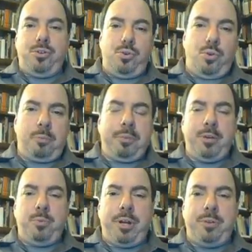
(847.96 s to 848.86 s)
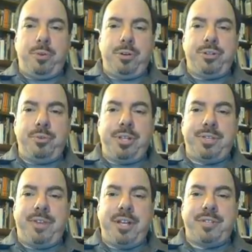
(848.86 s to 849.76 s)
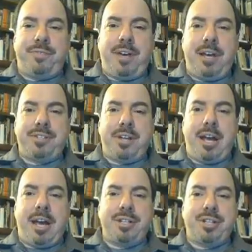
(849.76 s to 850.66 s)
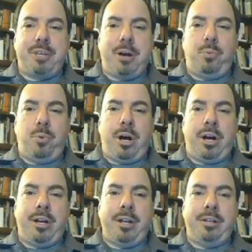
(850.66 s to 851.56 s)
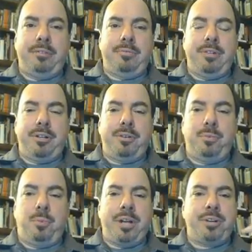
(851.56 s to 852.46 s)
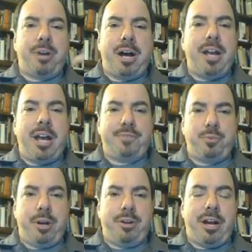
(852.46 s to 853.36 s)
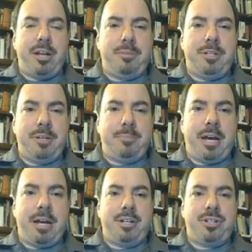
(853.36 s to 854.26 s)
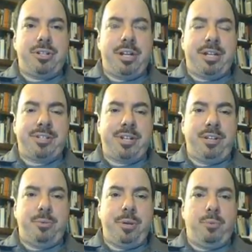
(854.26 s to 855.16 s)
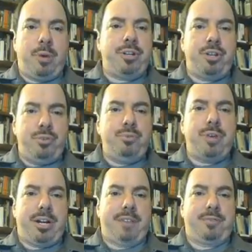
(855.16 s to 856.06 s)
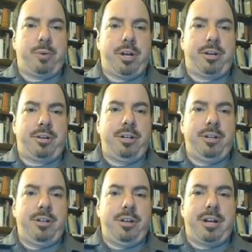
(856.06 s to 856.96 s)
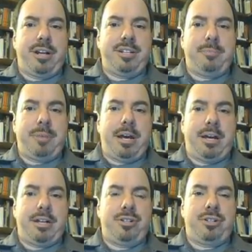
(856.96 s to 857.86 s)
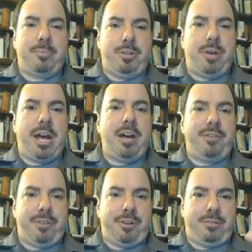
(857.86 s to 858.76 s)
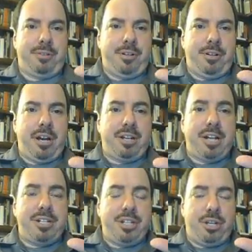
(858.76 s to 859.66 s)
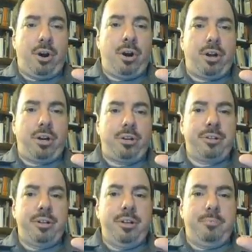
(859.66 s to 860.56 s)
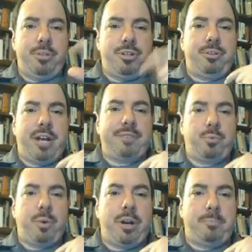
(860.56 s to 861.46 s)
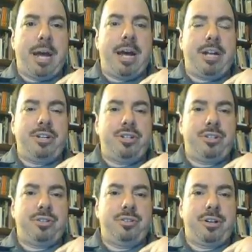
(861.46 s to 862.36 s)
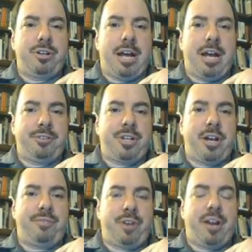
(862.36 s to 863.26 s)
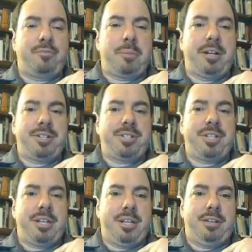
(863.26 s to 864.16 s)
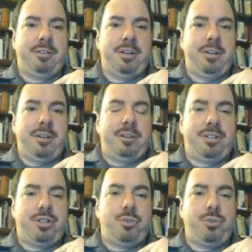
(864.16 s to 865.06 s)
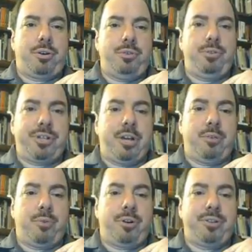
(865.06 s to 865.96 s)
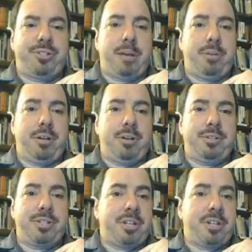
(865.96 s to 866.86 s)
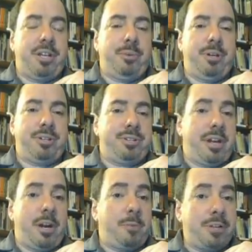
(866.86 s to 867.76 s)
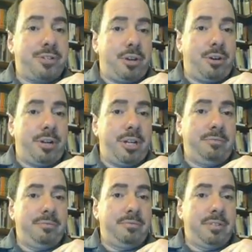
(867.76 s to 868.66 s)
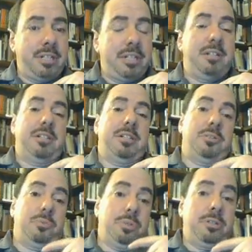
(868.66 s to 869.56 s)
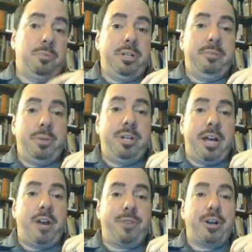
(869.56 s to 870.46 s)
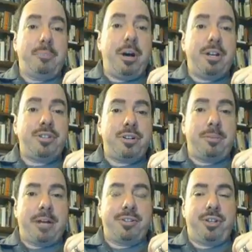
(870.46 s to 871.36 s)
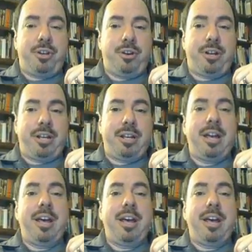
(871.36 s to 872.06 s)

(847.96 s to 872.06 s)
Normally when we're doing this face-to-face, I ask about why don't I have to wear an ID badge at SIUE? Why do you not have to wear an ID badge? I mean, you have an ID card, but you don't have to wear a badge outside for everybody to see that you are who you say you are. Is that because SIUE doesn't care about security? Well, we care very much about security.